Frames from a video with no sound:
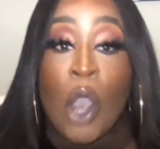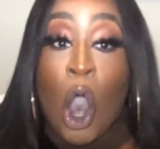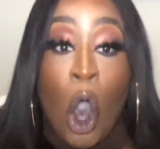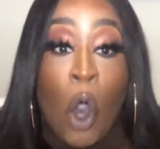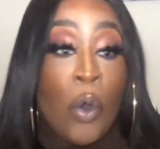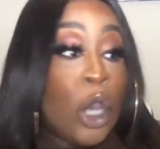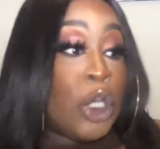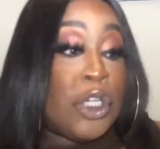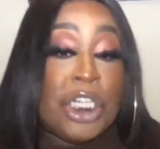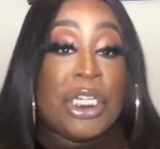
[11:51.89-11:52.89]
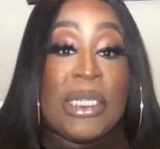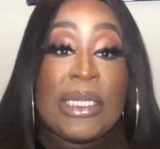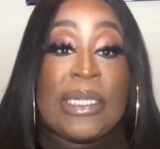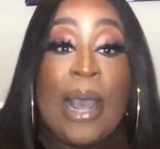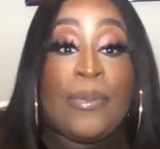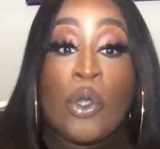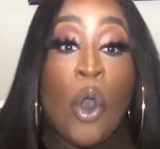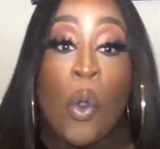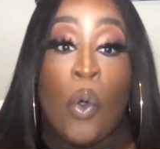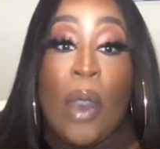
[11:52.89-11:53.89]
Oh, you should just accept
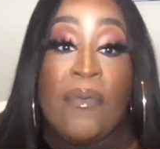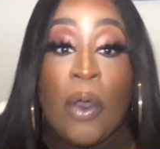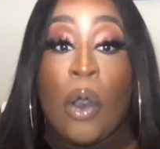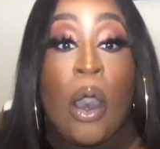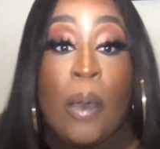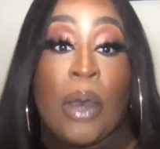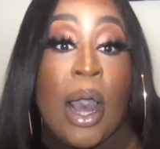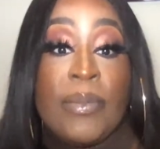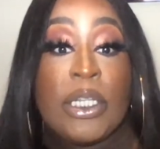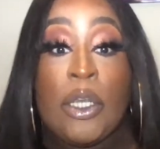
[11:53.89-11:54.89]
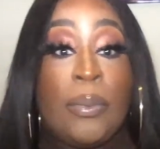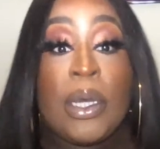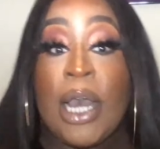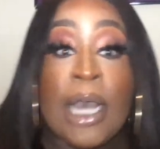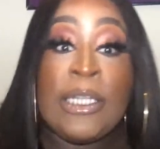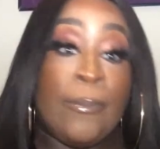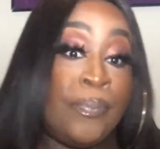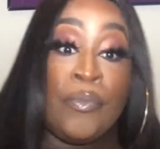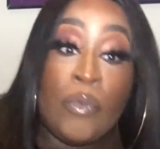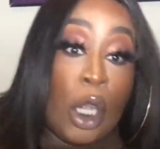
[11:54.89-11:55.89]
whoever comes to you because
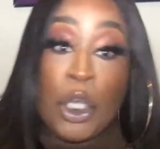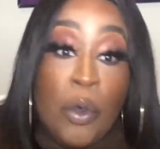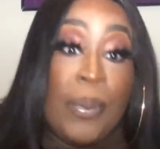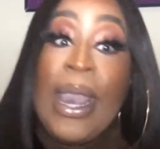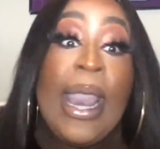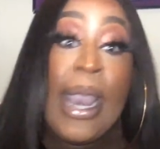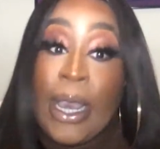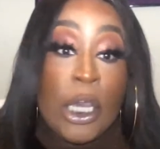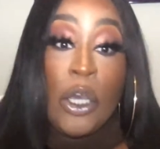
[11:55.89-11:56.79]
you big.